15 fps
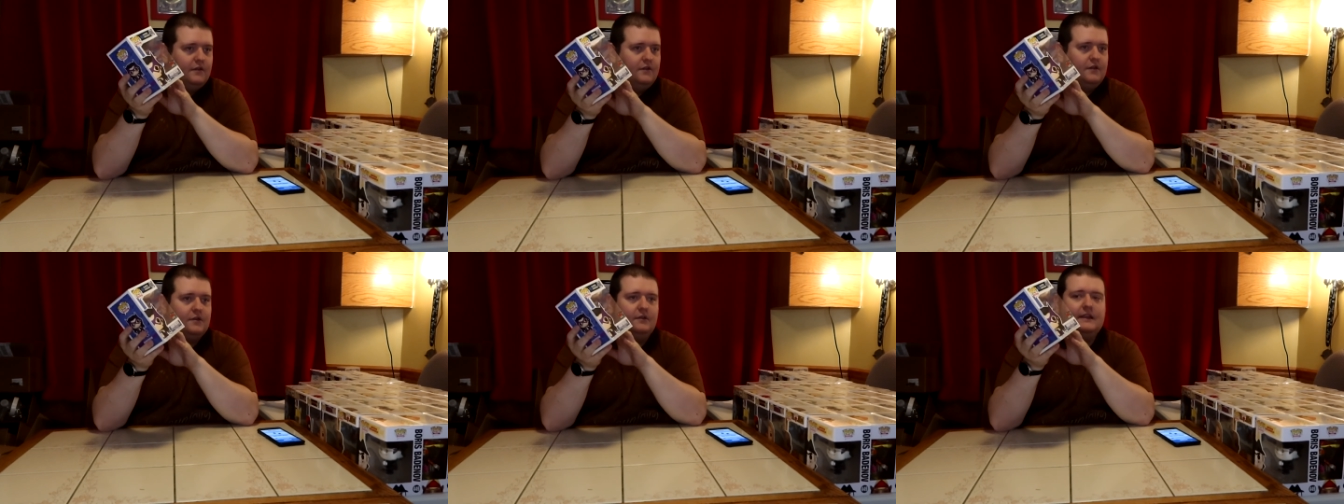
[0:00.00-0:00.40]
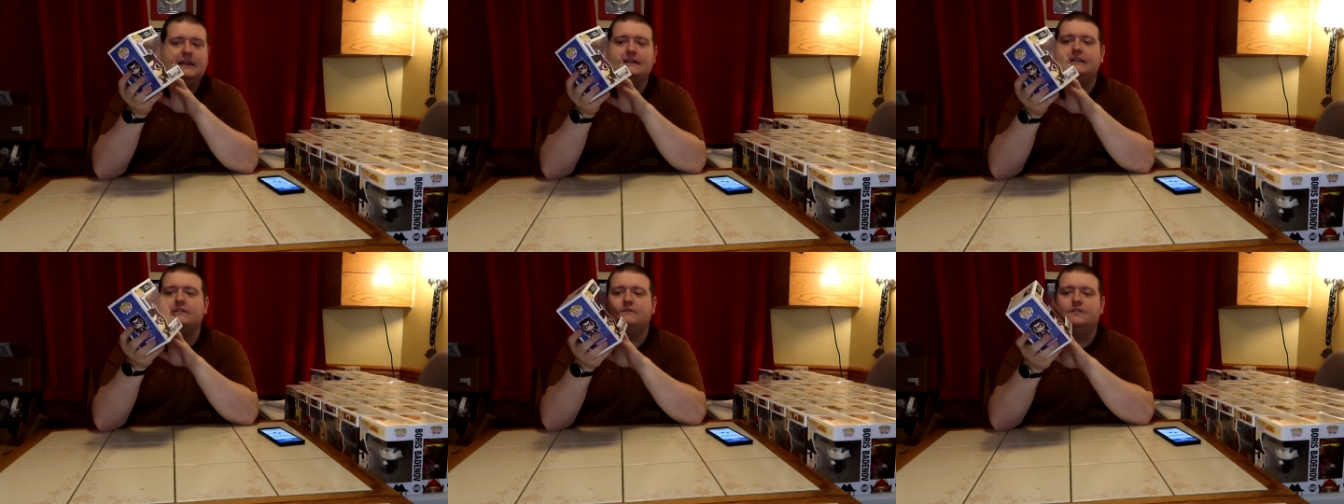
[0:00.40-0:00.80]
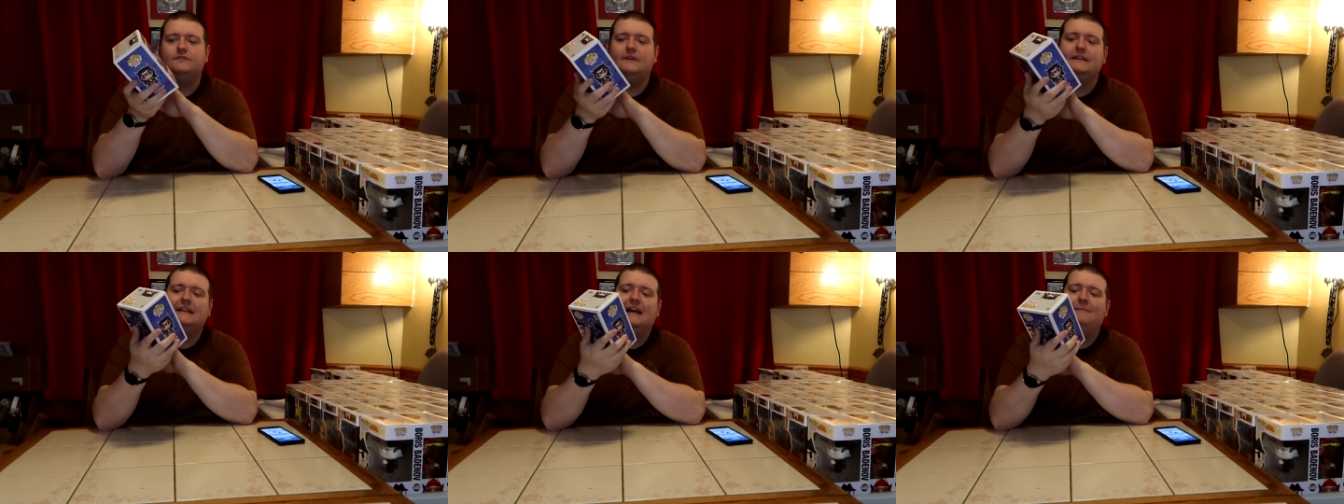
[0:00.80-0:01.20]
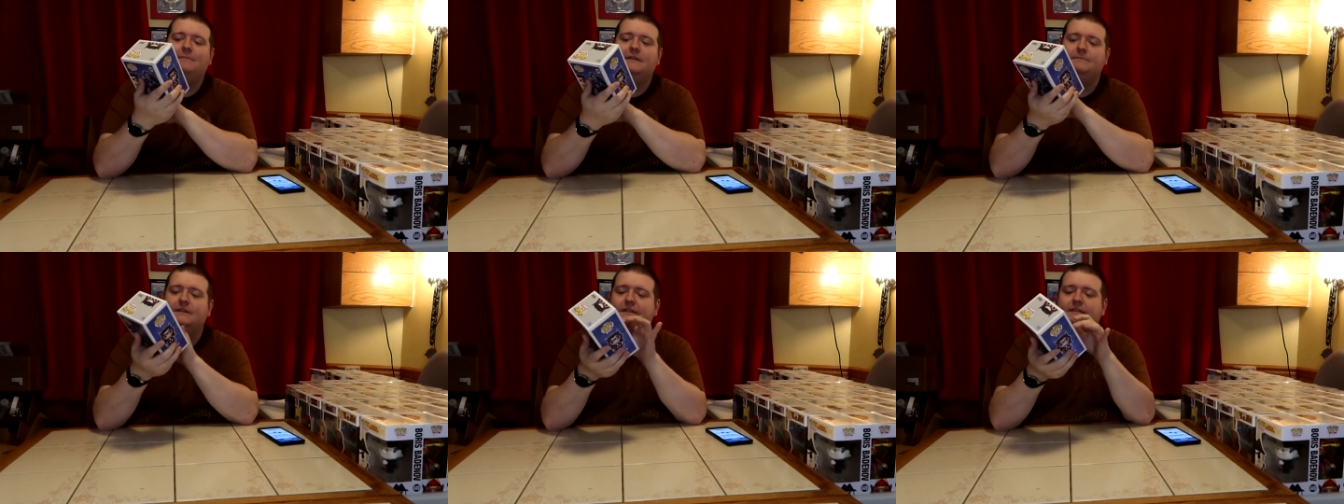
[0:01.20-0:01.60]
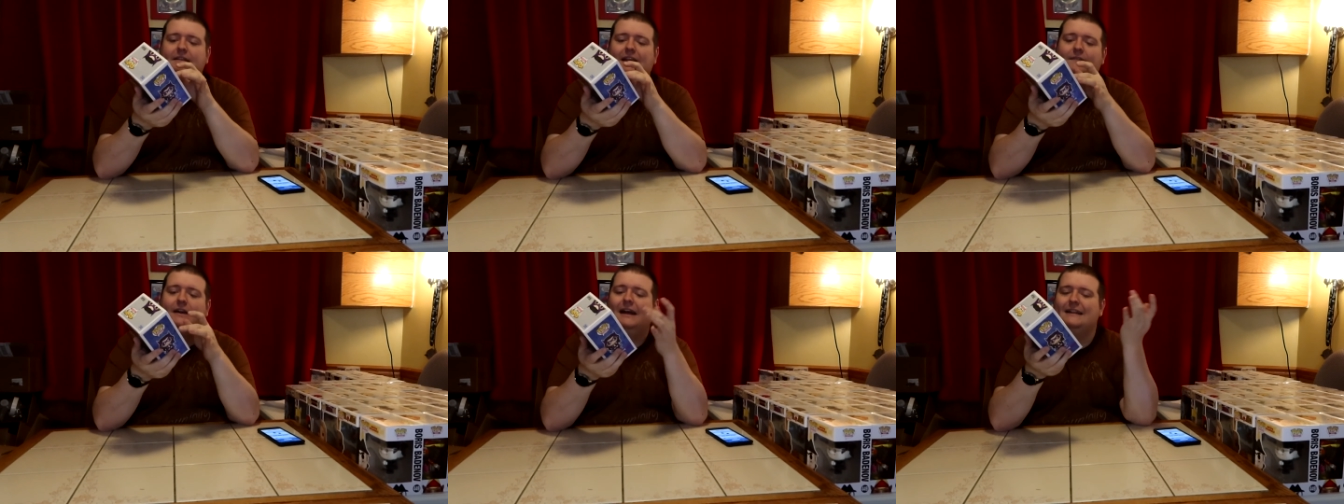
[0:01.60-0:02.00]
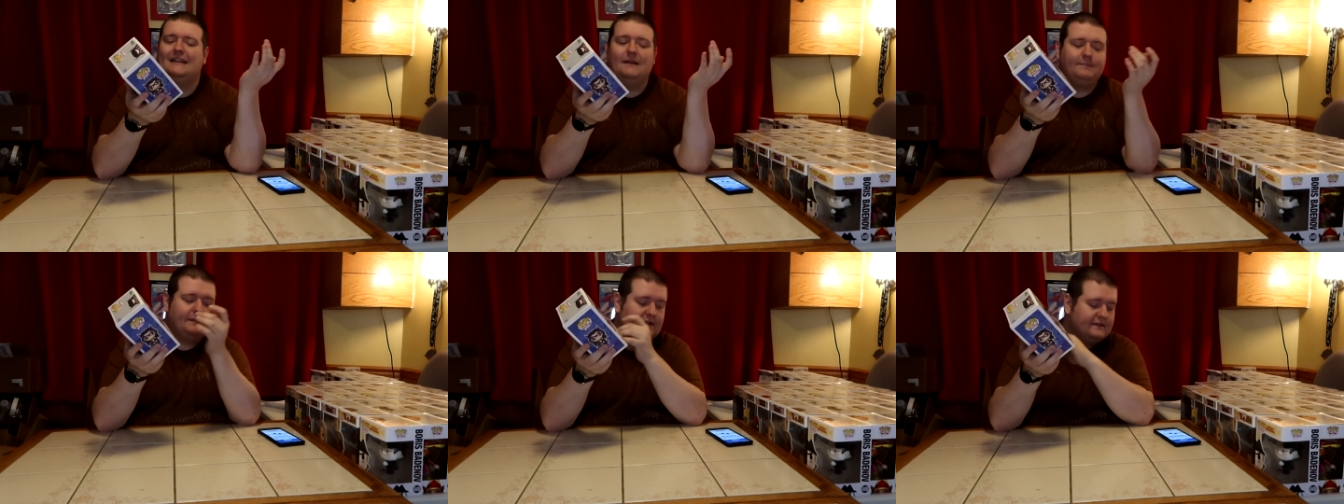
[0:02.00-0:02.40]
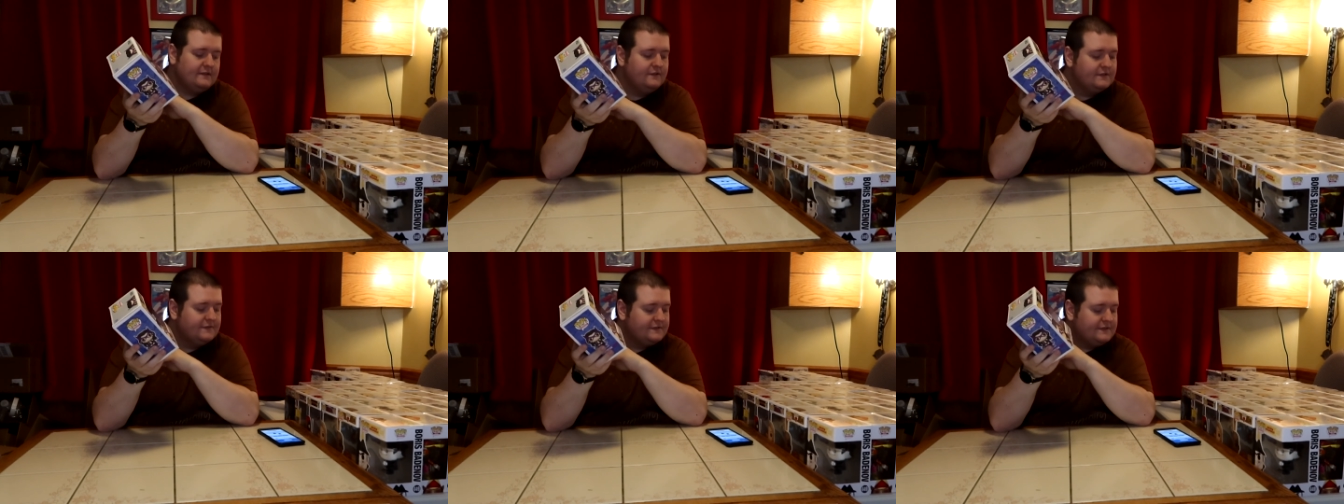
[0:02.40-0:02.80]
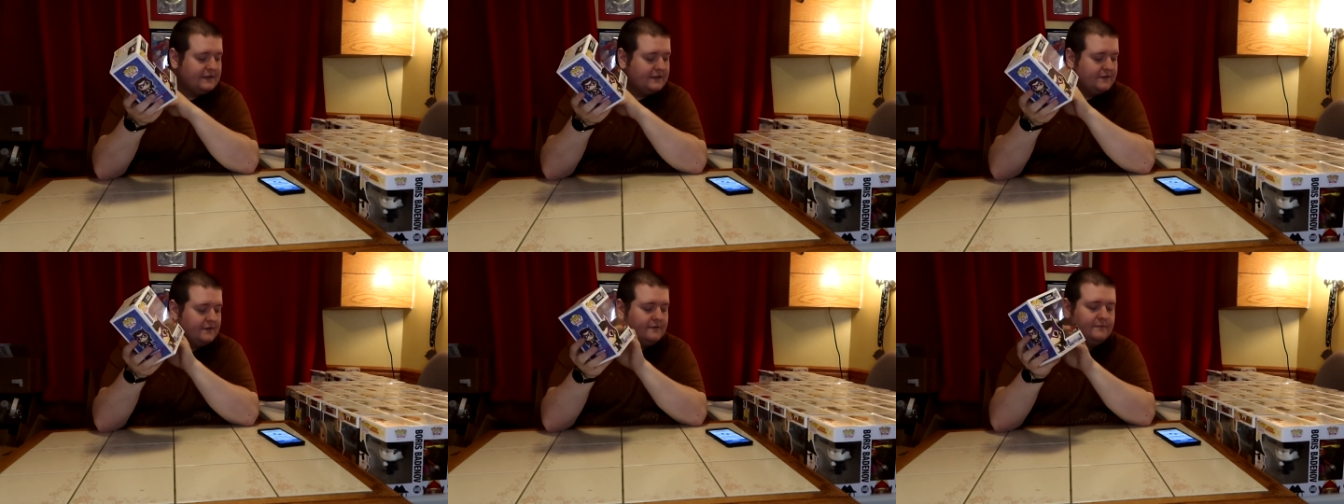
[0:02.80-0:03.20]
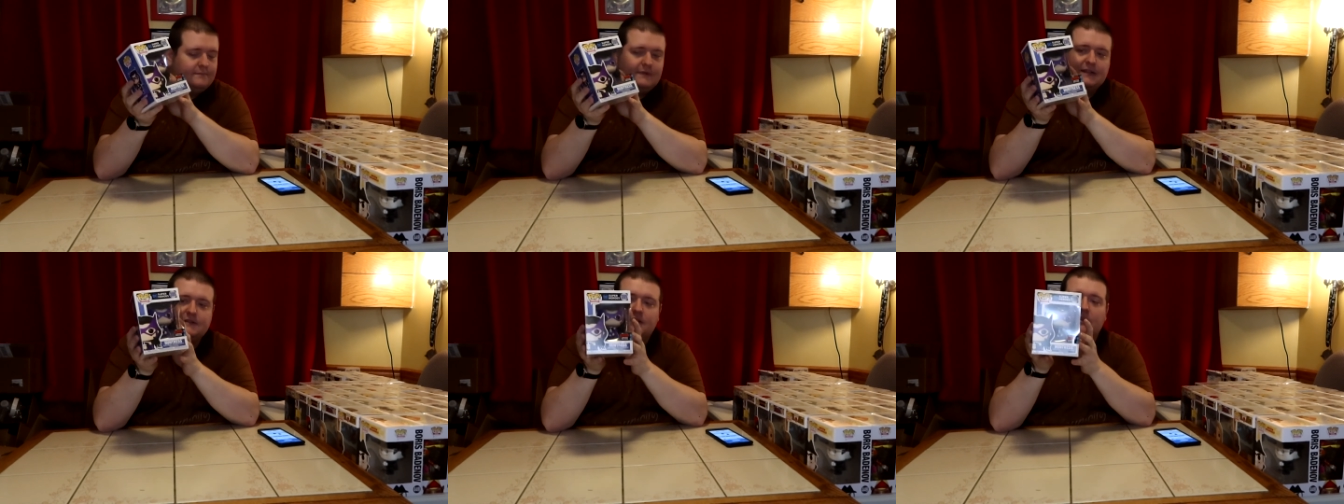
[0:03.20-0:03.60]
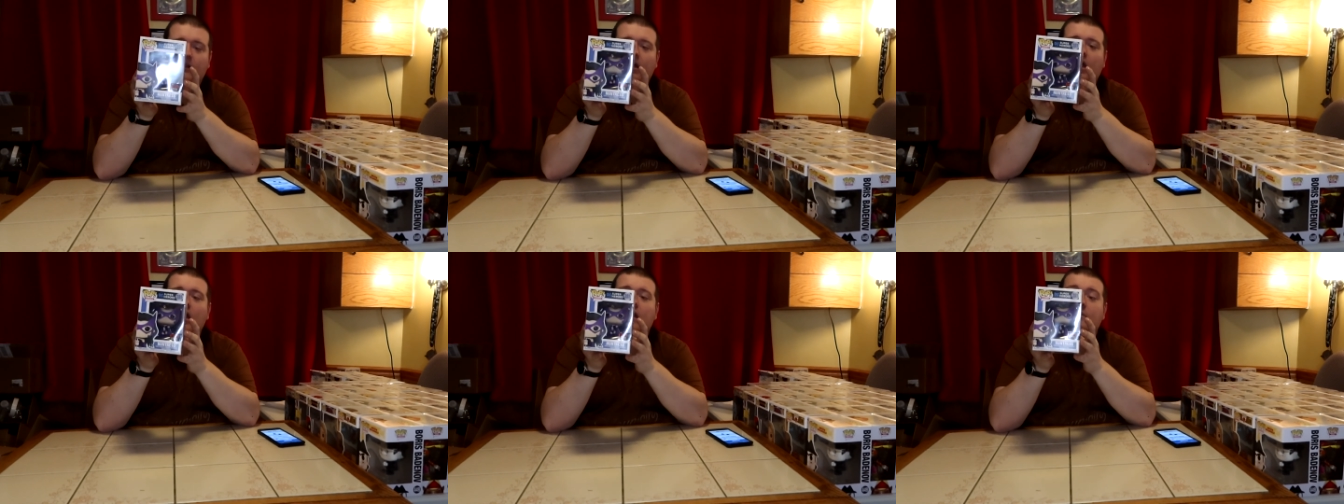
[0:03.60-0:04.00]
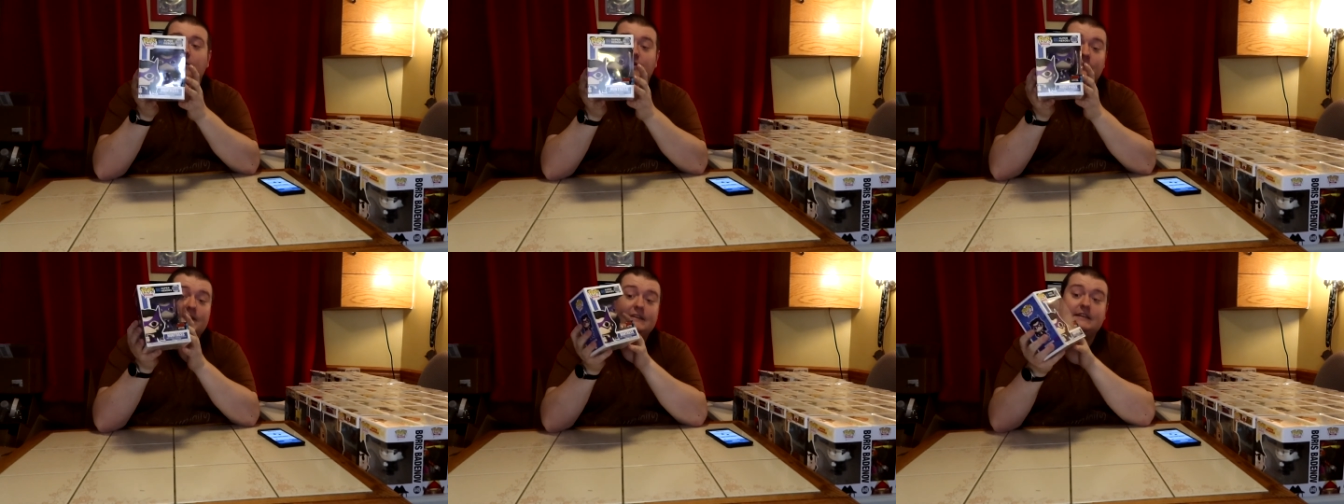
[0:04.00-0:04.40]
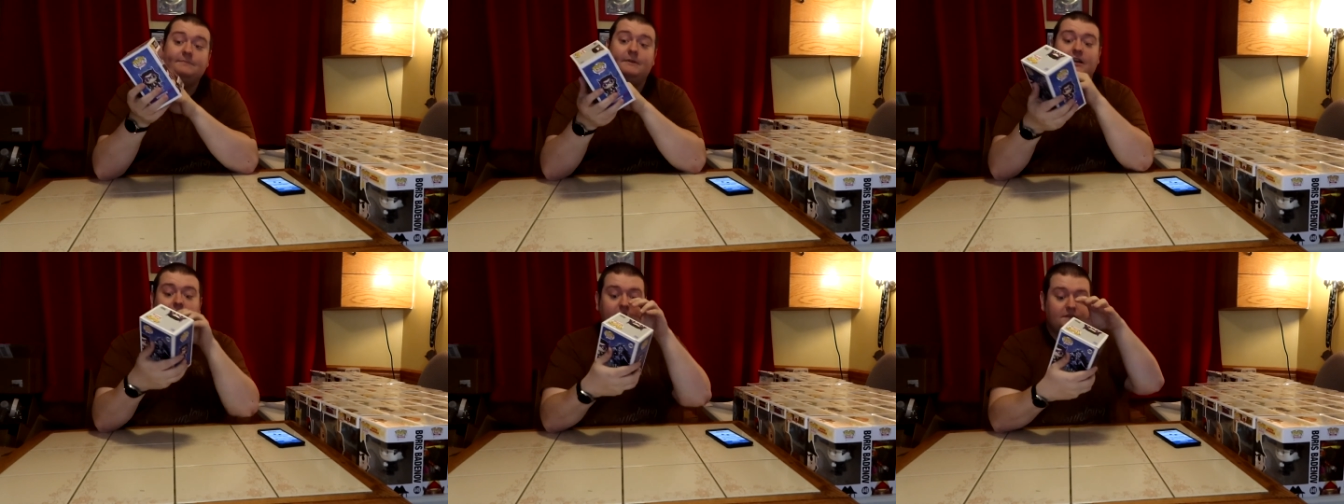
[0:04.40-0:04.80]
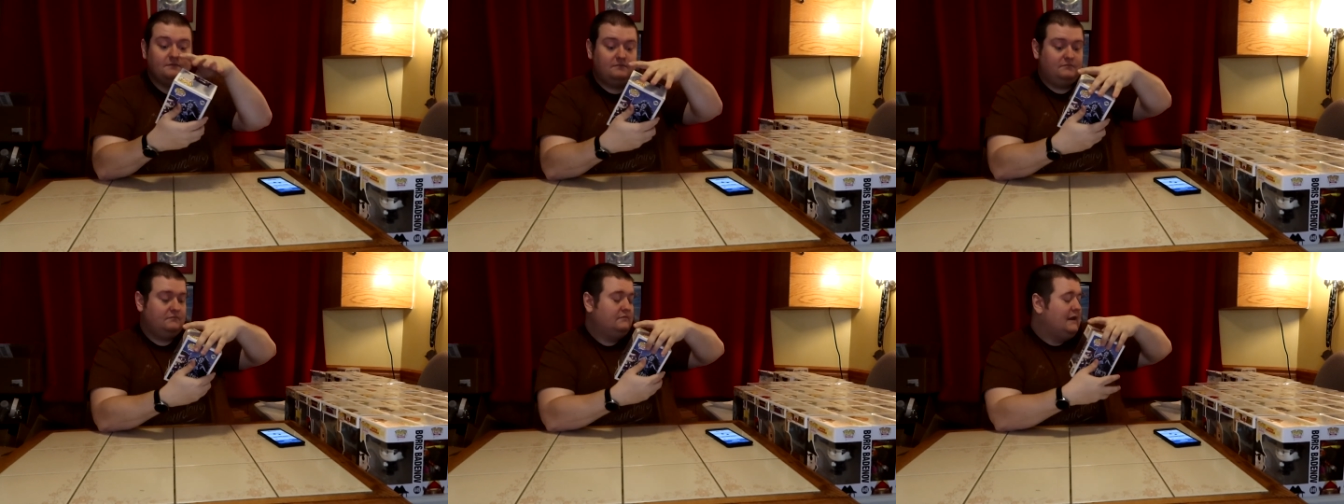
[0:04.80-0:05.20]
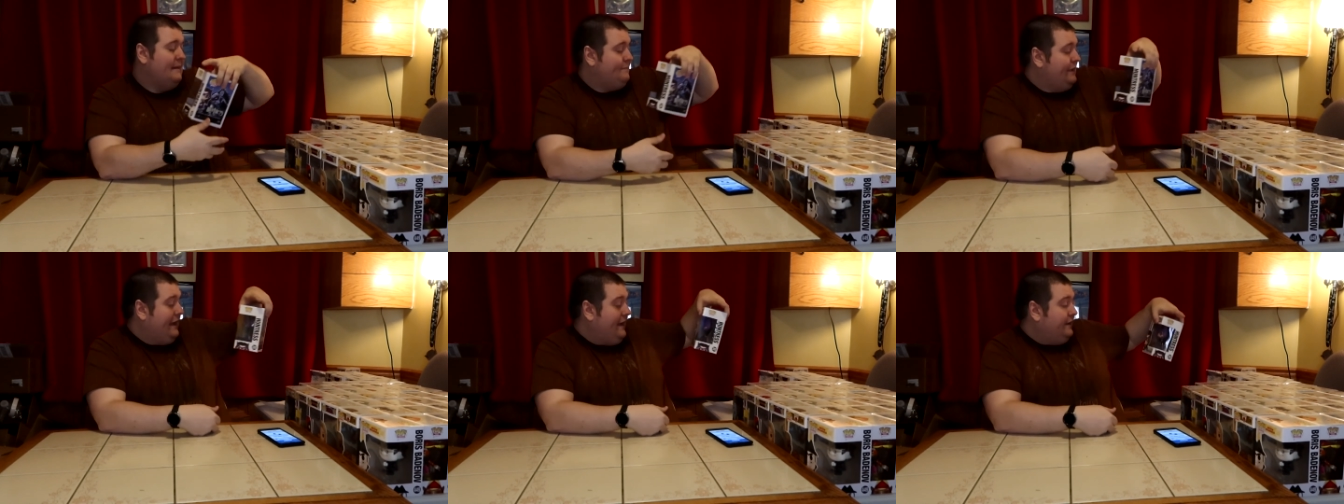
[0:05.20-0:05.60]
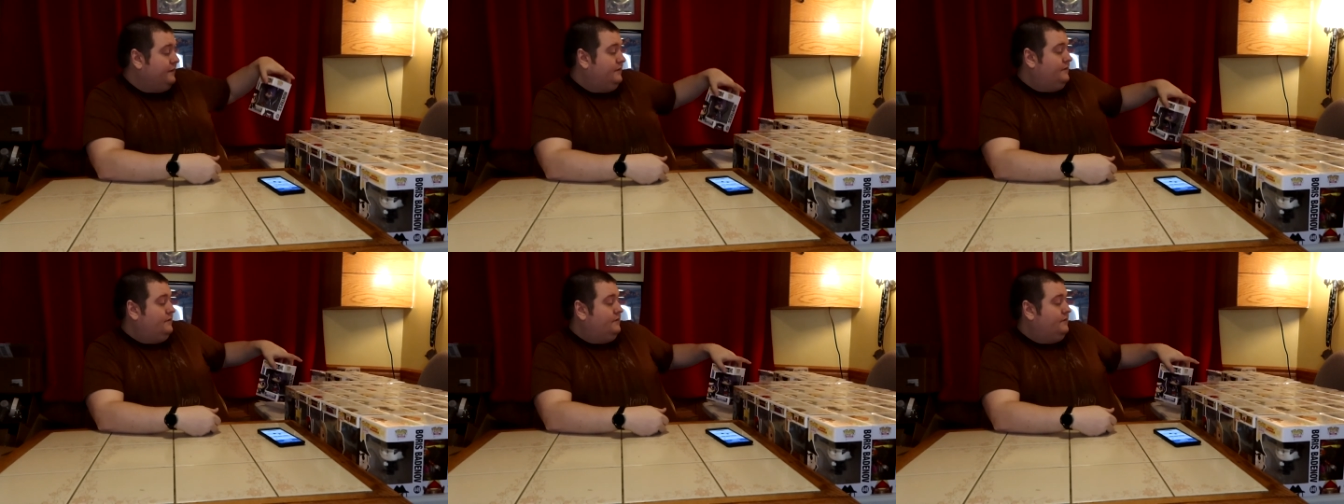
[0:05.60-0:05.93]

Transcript: You can only get this one through Hot Topic, but it doesn't have a Hot Topic exclusive sticker. That's all. But 26 bucks, not bad.